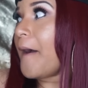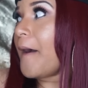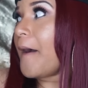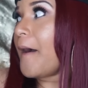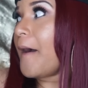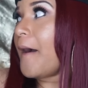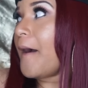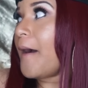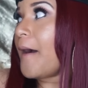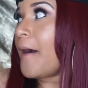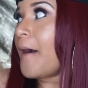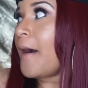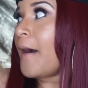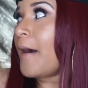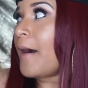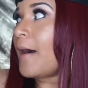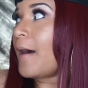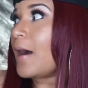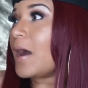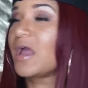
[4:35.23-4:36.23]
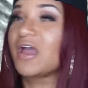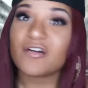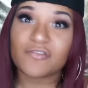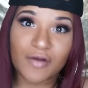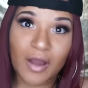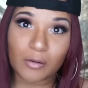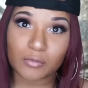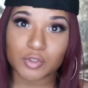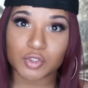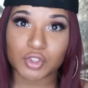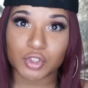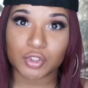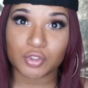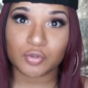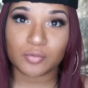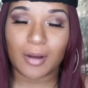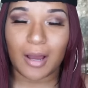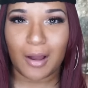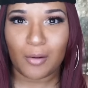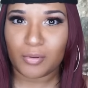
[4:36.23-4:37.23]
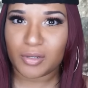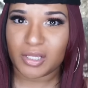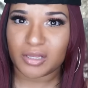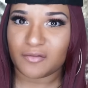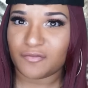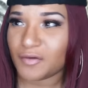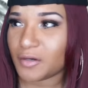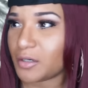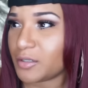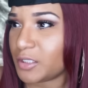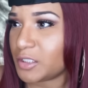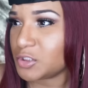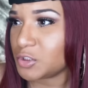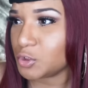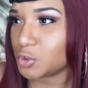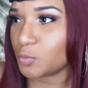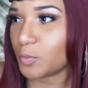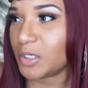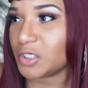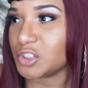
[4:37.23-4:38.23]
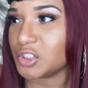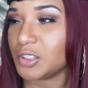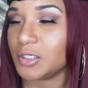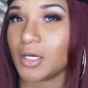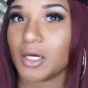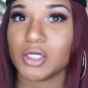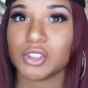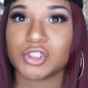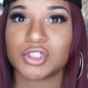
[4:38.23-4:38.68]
I was you, I would get the fuck out of that situation.